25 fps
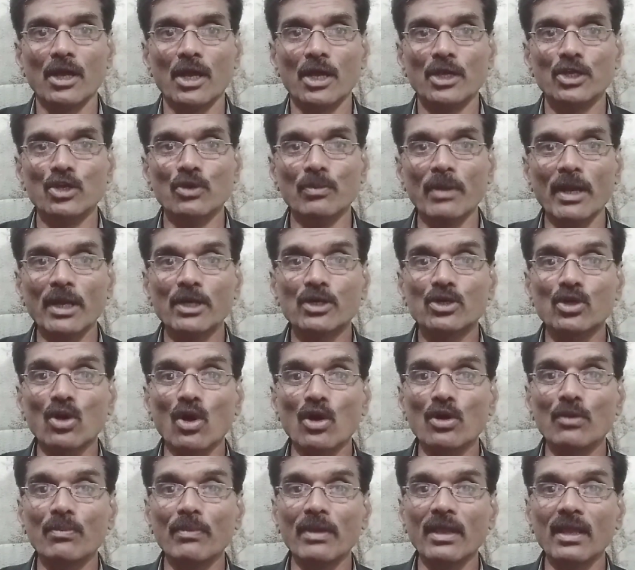You may
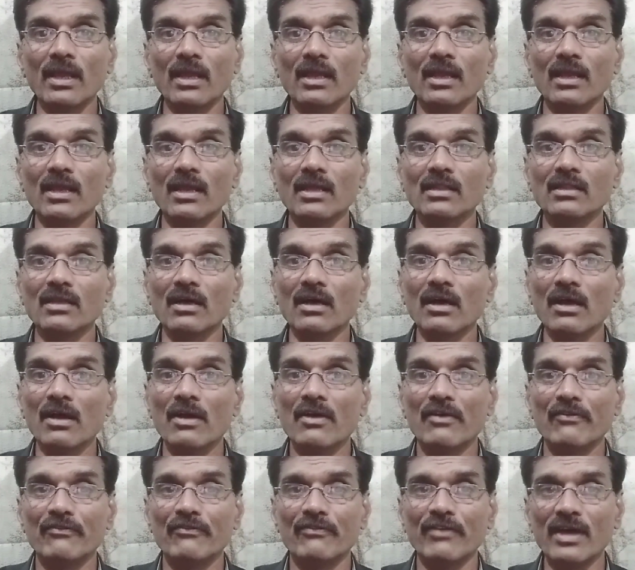trod me in the
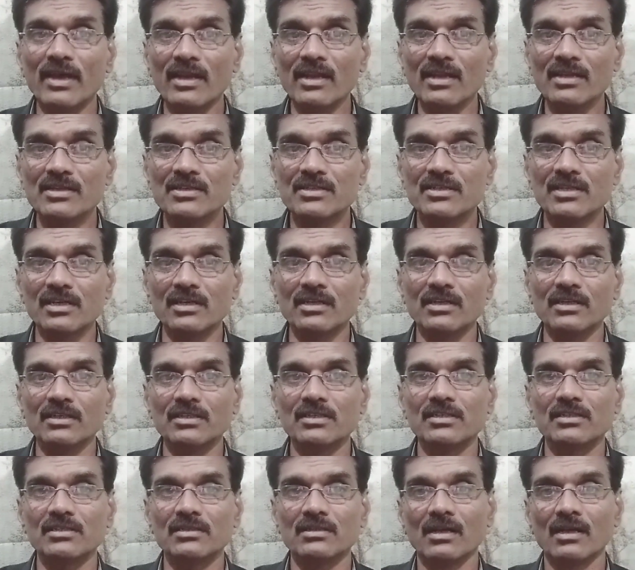very
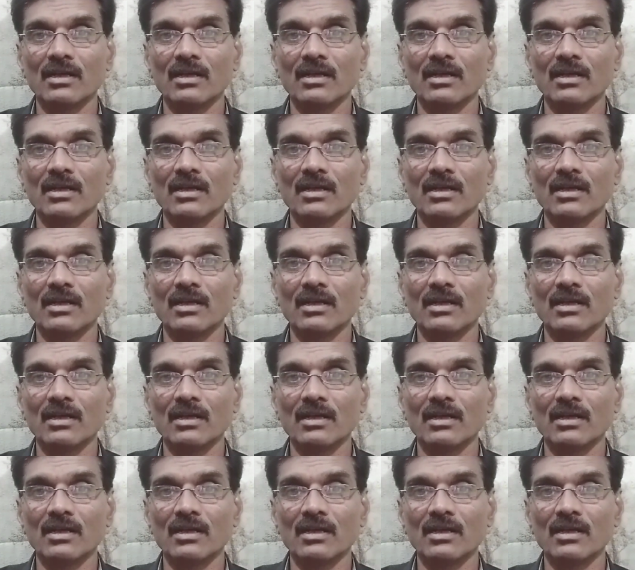dirt.